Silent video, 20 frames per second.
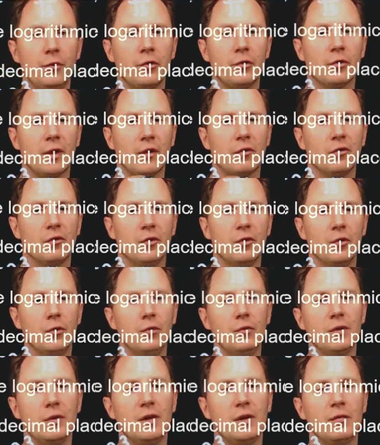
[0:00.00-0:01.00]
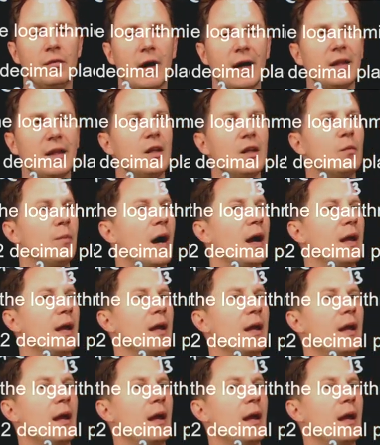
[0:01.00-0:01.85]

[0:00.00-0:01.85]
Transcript: so that's u, divided by